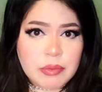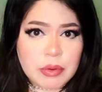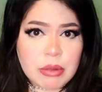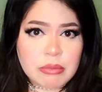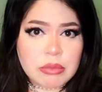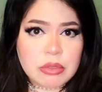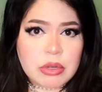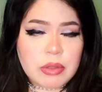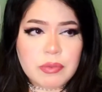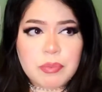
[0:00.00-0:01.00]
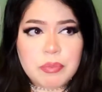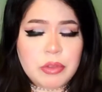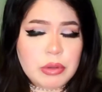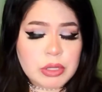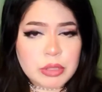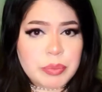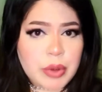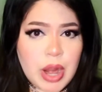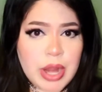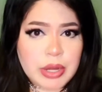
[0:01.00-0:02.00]
from a few years
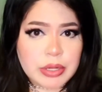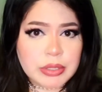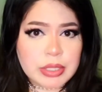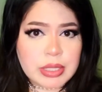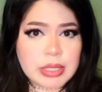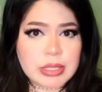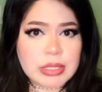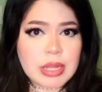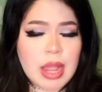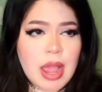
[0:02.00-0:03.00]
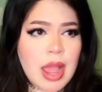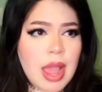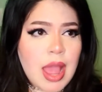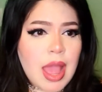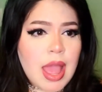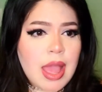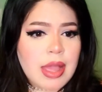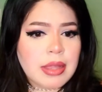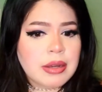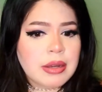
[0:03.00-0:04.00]
prior to this,
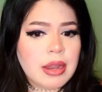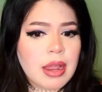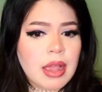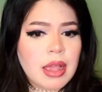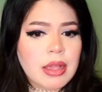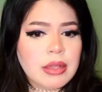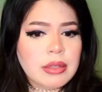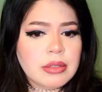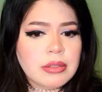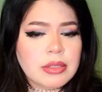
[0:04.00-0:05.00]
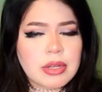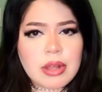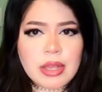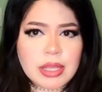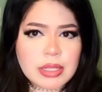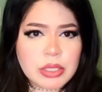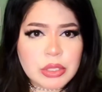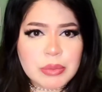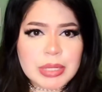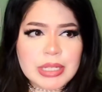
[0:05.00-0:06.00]
and to not get into
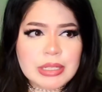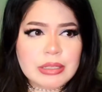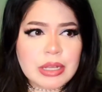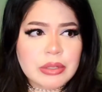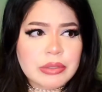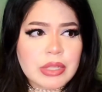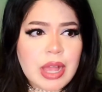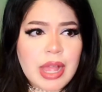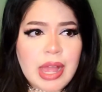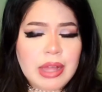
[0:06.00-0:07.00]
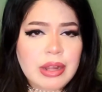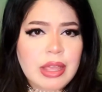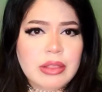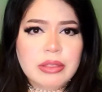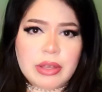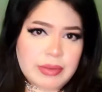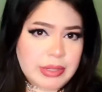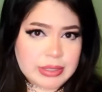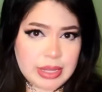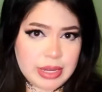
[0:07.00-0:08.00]
too many details, I had a lot of
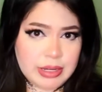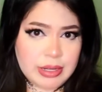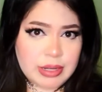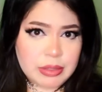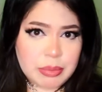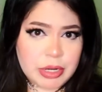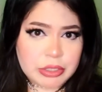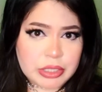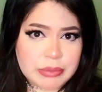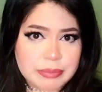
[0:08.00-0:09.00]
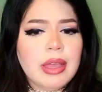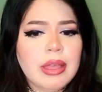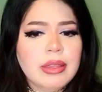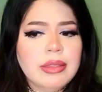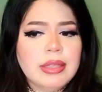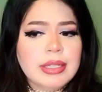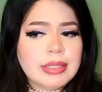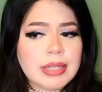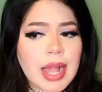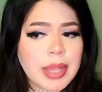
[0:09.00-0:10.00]
anxiety and depression.
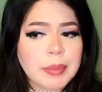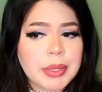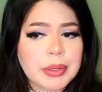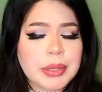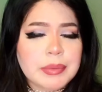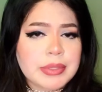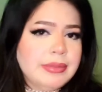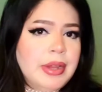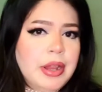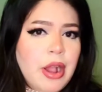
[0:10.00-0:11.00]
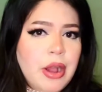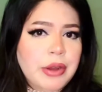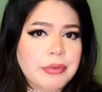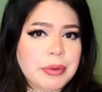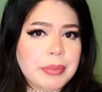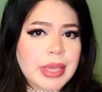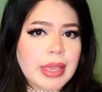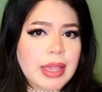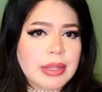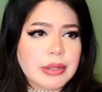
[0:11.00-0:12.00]
This time period was very hard for
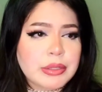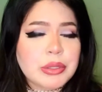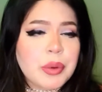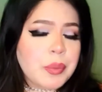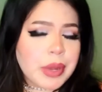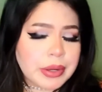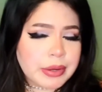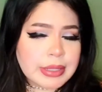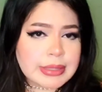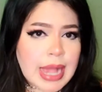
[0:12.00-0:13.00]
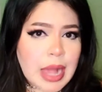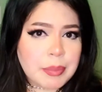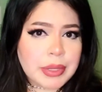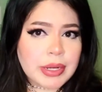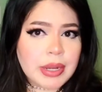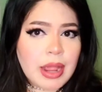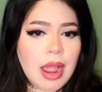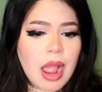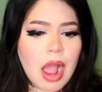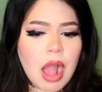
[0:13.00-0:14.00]
me, and it's no wonder this happened.
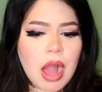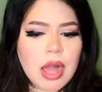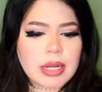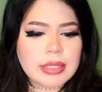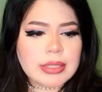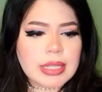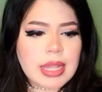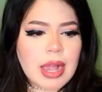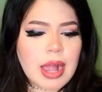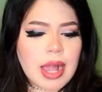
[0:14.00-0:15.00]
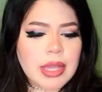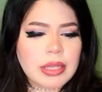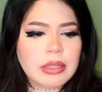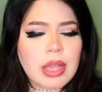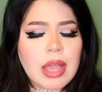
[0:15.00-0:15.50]
Honestly, I